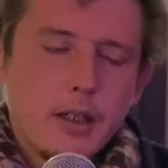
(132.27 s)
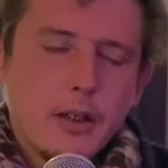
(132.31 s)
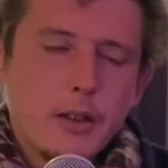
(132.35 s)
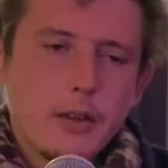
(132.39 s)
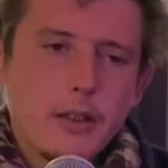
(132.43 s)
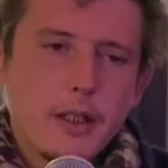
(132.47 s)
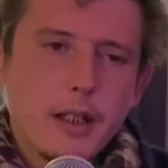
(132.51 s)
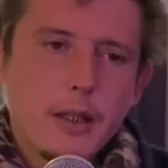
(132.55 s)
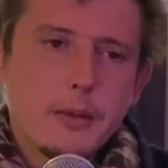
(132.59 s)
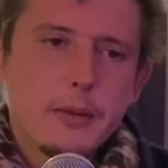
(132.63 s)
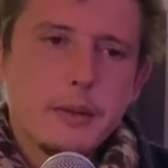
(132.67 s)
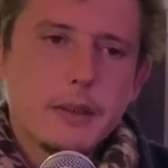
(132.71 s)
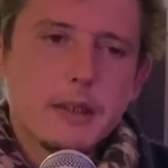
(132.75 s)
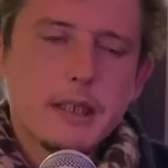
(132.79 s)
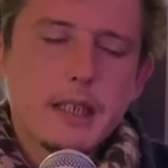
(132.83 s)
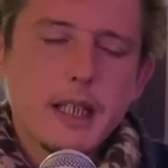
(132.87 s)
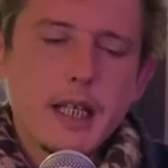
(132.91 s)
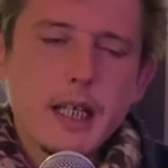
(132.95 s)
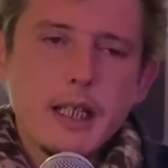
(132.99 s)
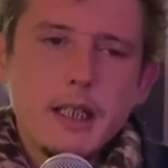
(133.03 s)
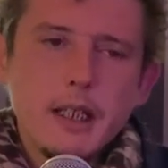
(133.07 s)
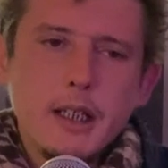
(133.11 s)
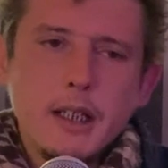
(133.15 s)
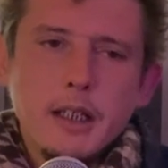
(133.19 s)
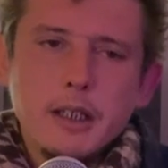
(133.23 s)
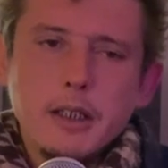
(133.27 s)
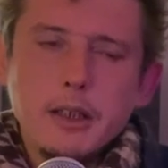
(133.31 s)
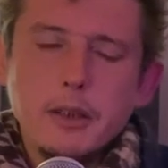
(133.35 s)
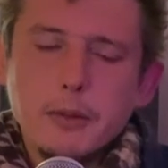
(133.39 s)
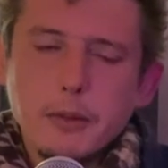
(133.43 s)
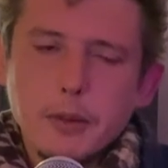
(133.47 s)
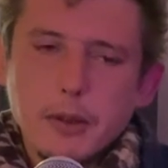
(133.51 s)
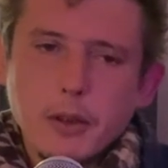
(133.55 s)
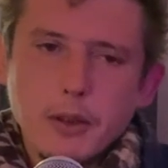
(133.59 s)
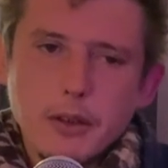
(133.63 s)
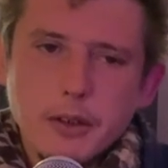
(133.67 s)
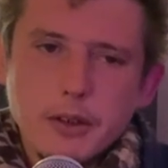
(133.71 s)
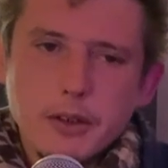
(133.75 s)
Or they would say,
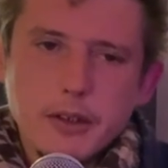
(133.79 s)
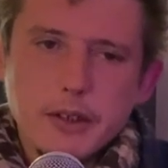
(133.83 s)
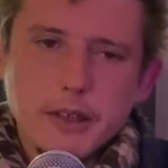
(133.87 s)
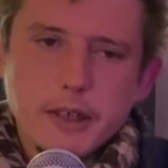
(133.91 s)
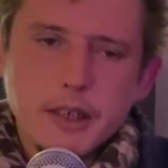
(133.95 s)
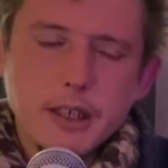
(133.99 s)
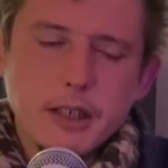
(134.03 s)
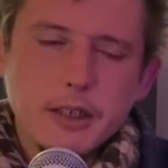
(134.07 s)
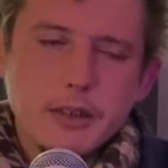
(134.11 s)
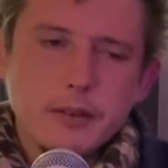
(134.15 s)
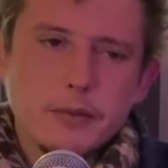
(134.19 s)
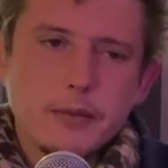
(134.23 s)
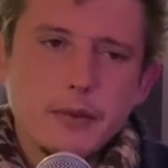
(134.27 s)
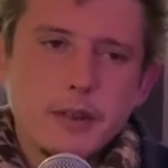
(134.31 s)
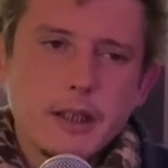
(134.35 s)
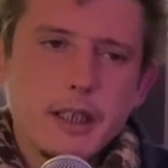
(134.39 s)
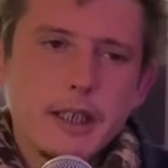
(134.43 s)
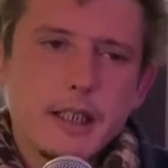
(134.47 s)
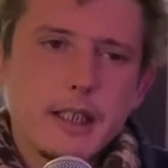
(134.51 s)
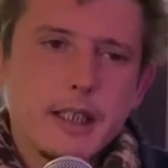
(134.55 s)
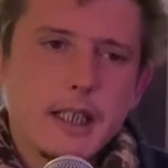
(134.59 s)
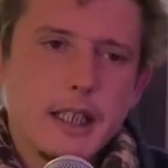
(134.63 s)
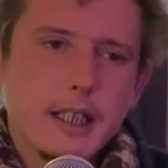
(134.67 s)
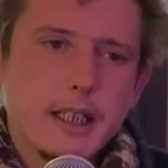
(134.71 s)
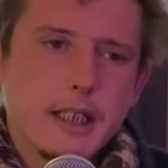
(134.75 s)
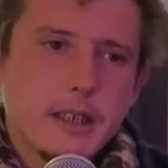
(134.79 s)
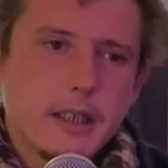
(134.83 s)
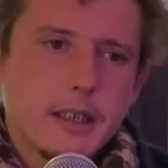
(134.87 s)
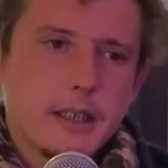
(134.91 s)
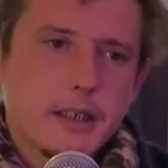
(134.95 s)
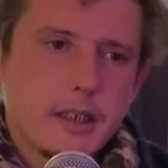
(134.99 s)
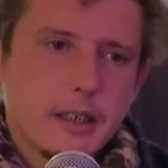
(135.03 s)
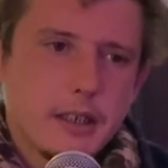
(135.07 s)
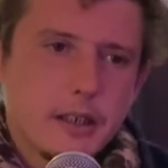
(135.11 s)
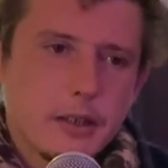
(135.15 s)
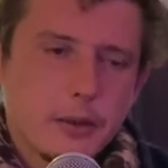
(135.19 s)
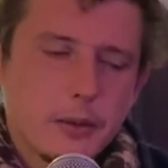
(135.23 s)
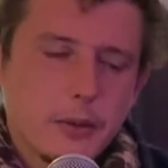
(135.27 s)
"You are not your schizophrenia. That is
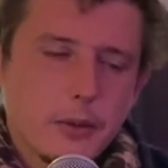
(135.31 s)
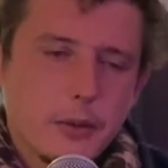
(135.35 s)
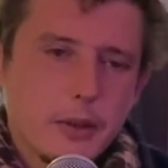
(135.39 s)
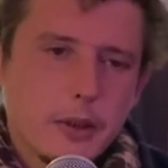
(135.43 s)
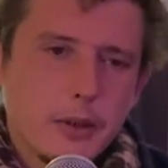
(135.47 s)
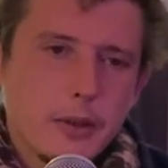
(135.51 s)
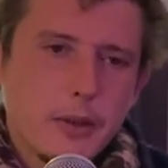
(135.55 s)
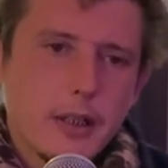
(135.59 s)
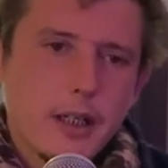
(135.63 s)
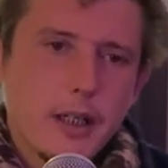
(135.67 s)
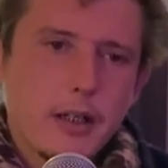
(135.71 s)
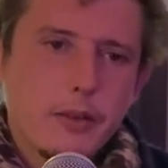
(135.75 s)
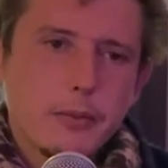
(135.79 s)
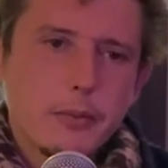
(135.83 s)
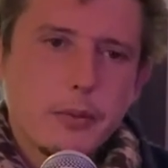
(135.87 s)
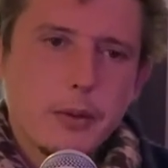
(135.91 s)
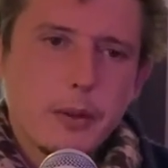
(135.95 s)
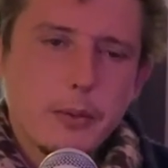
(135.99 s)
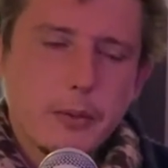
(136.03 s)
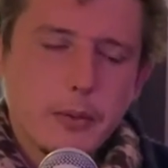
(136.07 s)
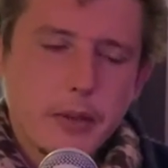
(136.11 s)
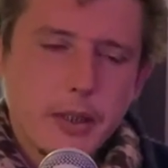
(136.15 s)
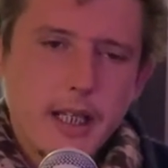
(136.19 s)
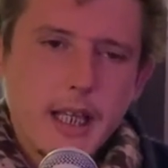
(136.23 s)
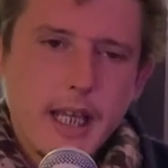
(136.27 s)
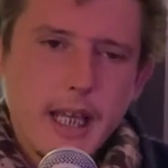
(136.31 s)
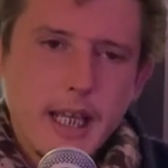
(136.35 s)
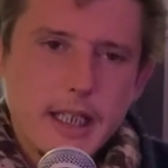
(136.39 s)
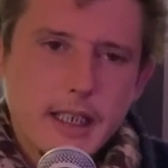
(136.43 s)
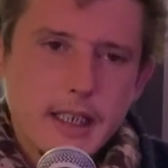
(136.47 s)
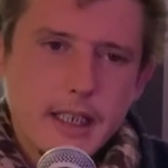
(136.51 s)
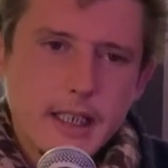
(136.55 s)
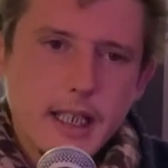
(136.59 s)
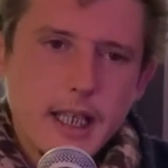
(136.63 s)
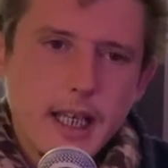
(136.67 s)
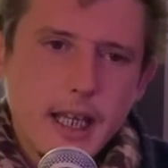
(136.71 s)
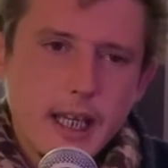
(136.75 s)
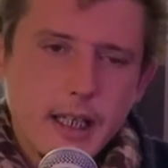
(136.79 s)
a disorder you have. We want to
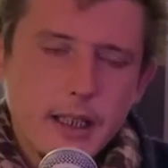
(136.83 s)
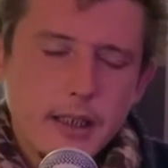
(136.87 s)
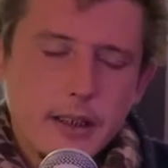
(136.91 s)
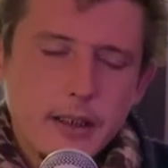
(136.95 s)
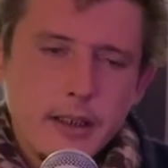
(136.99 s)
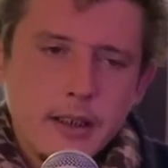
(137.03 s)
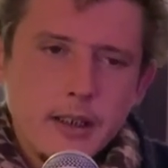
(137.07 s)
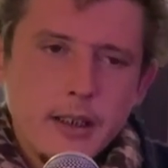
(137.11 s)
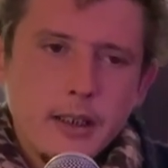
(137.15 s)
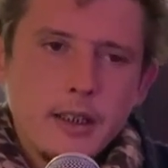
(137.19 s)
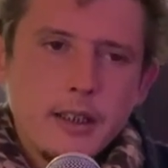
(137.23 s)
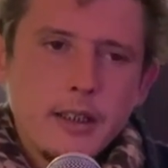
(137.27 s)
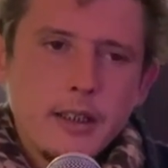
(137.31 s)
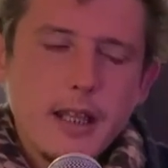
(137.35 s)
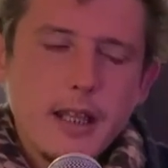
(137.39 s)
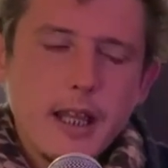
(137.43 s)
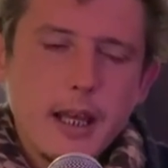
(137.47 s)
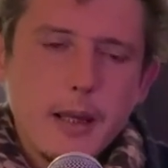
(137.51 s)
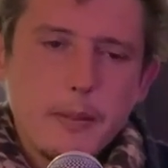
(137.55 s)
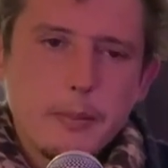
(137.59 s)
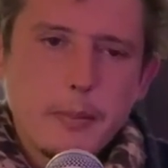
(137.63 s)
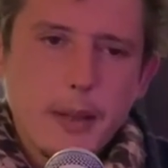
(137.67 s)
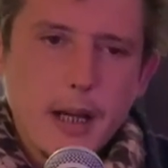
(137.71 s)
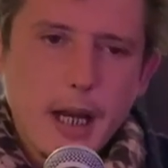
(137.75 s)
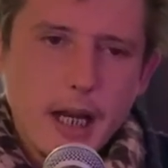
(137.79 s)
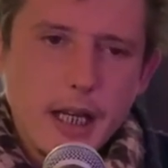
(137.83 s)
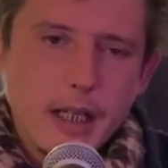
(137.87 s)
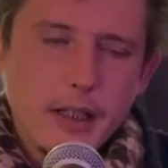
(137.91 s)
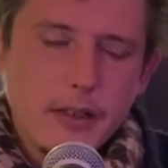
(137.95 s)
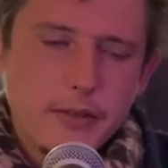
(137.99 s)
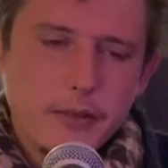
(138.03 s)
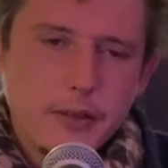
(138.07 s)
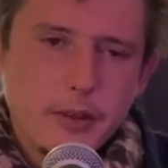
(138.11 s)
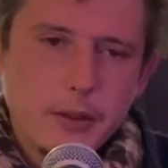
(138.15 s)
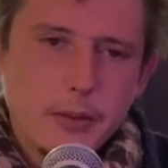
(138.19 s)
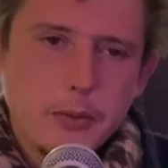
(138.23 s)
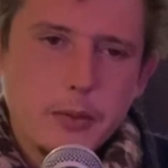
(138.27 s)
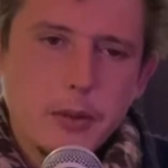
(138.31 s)
edit out that part
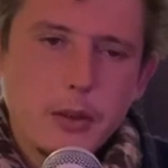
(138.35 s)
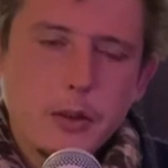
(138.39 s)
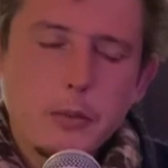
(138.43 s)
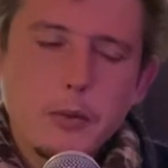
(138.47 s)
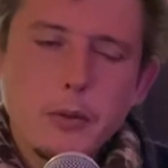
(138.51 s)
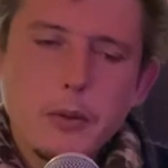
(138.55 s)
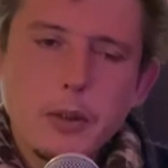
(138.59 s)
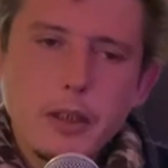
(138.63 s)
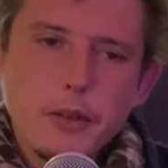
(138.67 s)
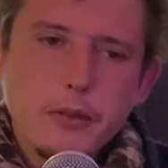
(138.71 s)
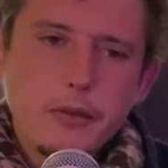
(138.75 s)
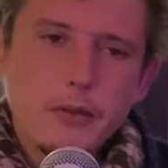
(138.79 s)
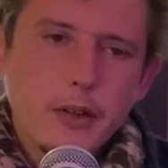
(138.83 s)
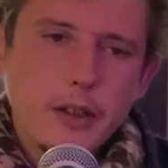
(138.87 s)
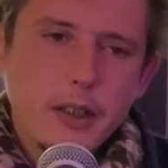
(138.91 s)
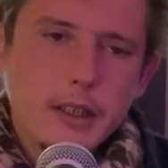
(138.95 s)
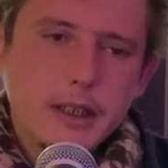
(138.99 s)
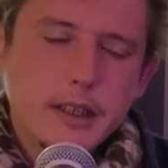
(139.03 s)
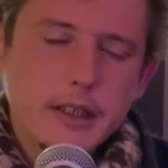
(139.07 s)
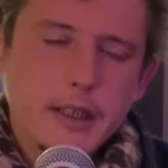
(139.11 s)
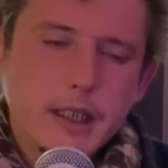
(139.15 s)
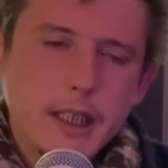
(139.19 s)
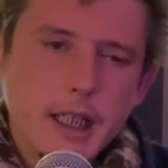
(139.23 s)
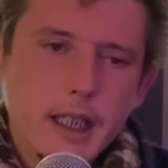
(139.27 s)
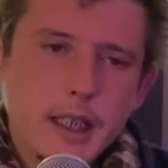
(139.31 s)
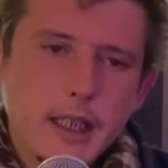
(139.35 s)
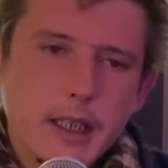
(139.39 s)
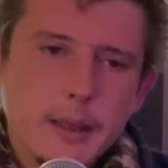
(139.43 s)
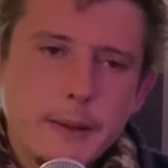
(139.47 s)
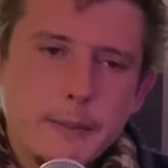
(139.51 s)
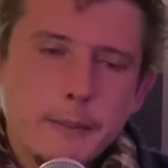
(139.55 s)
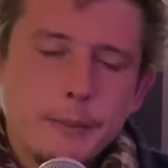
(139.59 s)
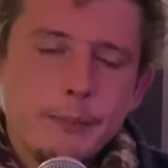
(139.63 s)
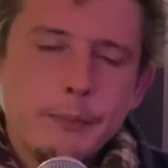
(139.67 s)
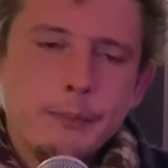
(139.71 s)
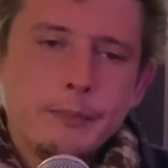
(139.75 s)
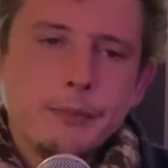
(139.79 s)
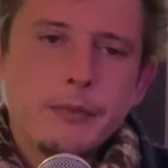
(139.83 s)
of you. Well, what if I
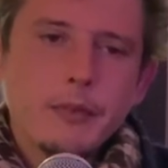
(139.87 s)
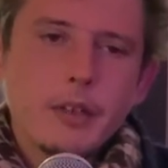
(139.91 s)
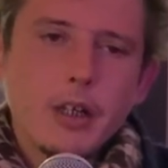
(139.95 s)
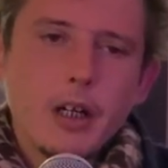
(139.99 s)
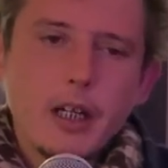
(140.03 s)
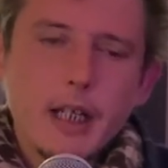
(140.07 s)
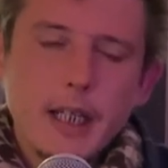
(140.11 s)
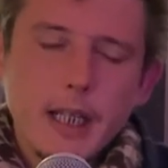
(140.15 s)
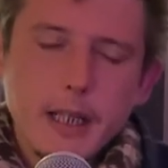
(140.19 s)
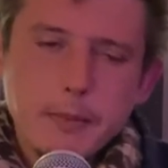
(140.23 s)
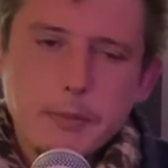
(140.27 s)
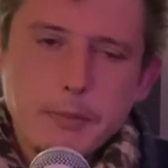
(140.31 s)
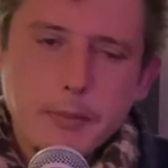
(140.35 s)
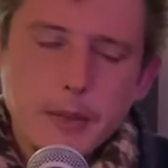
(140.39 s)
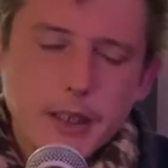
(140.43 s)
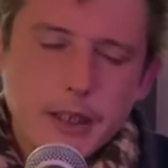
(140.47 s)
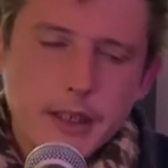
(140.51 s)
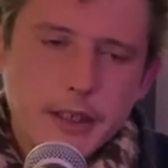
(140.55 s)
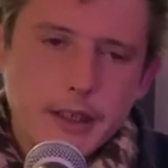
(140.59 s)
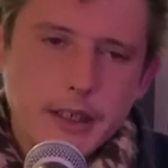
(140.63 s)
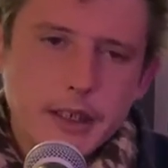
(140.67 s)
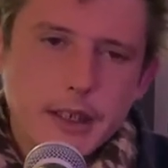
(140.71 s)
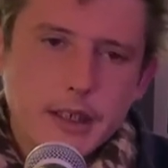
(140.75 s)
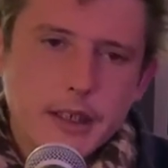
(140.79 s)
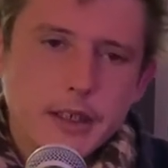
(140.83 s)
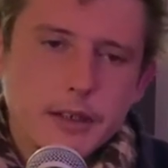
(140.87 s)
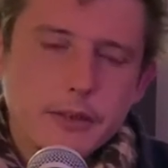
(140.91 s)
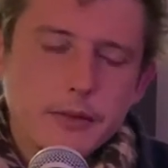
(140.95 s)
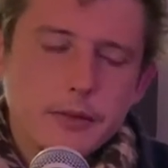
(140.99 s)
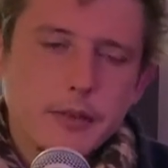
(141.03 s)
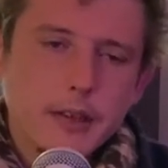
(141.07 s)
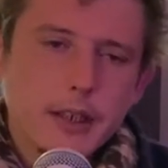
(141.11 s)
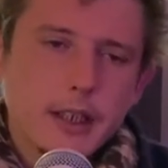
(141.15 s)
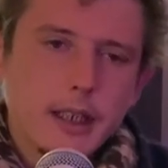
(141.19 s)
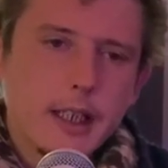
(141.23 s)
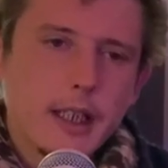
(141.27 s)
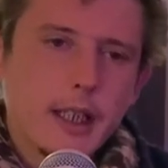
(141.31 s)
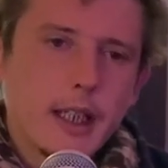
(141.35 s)
say, I am my
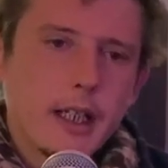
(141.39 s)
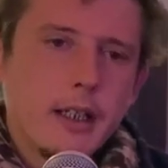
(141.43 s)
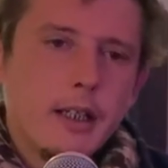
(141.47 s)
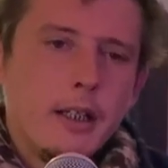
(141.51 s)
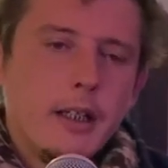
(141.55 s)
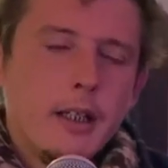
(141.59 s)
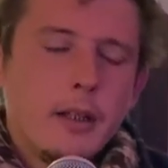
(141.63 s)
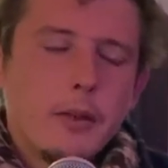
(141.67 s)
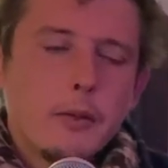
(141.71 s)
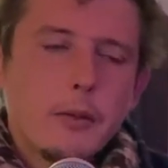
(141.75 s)
schizophrenia?